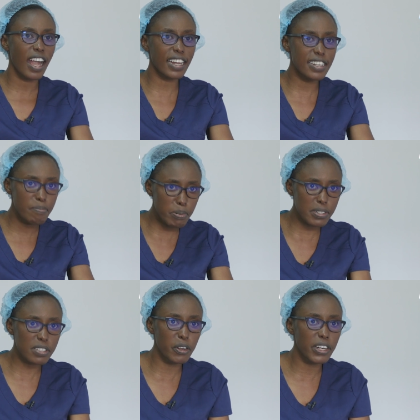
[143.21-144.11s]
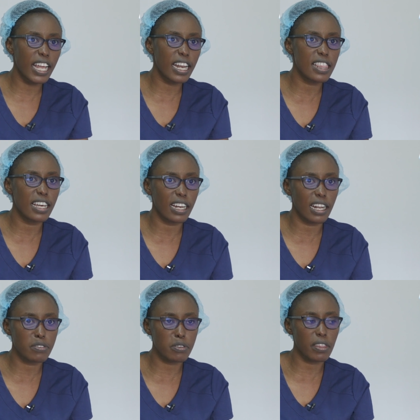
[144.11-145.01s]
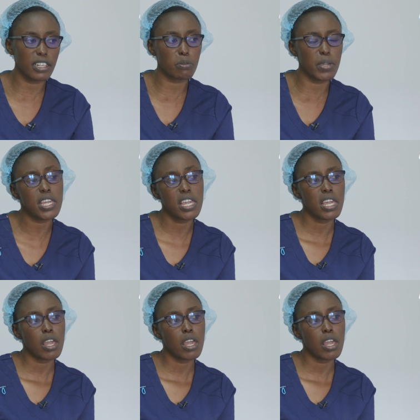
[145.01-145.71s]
and put on another glove so that we